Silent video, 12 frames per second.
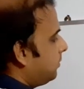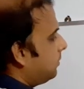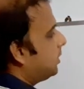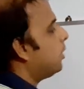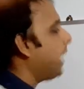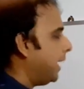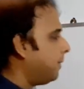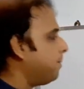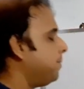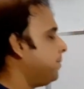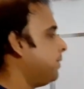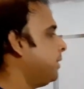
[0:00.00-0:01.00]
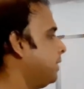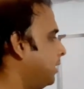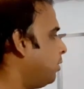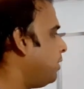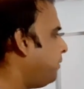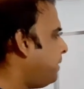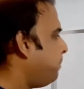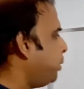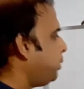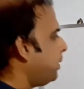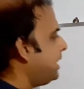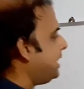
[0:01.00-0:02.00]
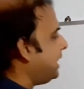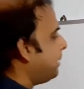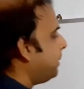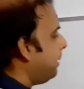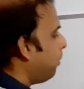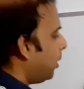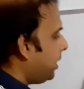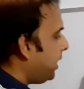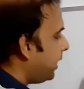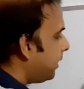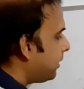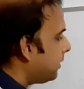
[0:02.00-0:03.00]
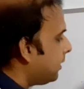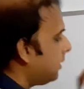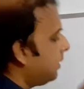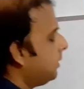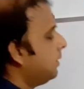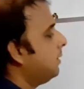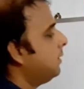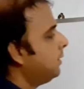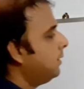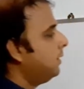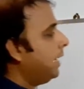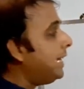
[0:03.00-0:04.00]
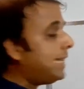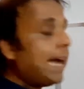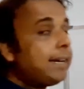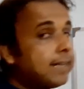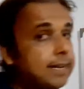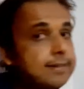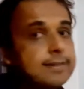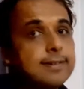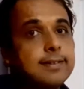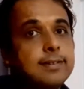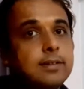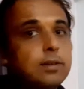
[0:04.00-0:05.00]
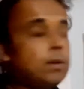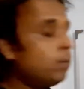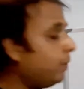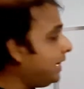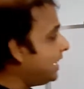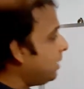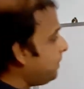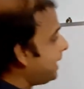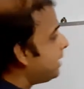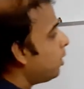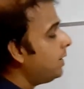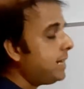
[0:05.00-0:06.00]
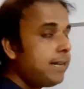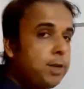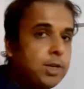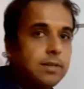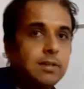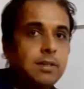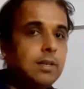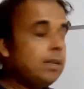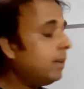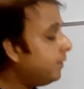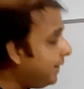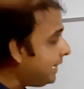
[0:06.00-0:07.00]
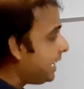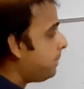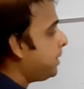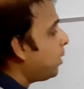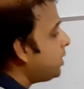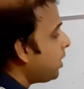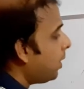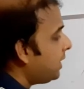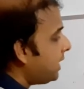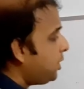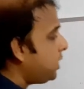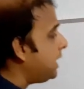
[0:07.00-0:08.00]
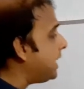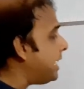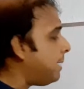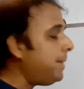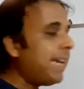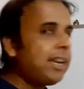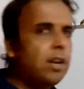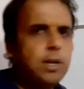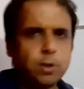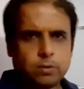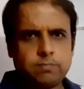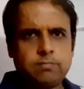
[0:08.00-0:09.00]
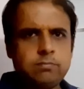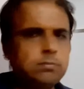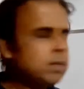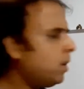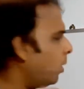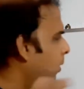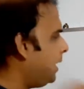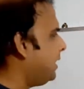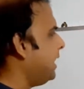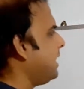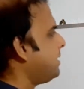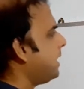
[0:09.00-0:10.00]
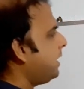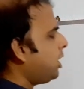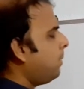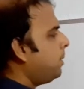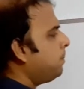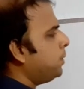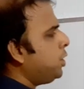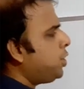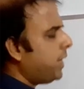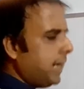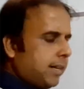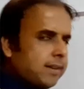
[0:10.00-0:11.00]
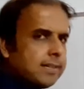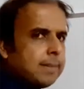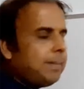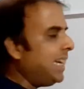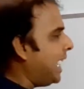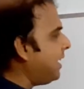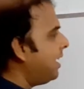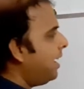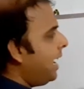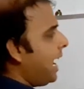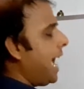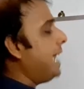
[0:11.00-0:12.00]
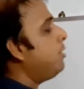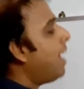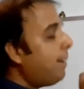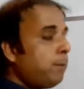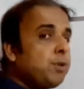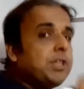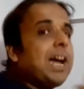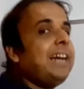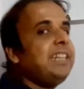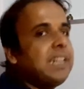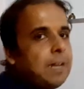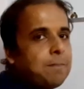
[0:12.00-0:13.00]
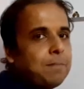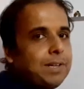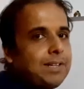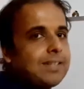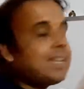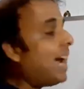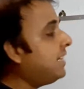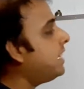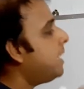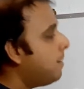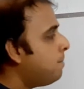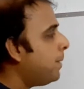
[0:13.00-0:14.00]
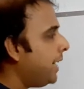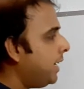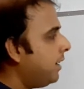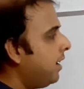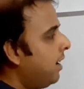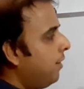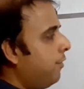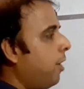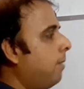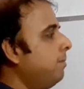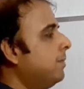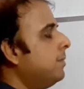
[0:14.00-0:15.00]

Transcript: if I put one double bond here, in that case, will there be any alteration? Will there be any alteration in the naming and all? No. Only thing is that you have to position it. Something like, and you have to start the numbering from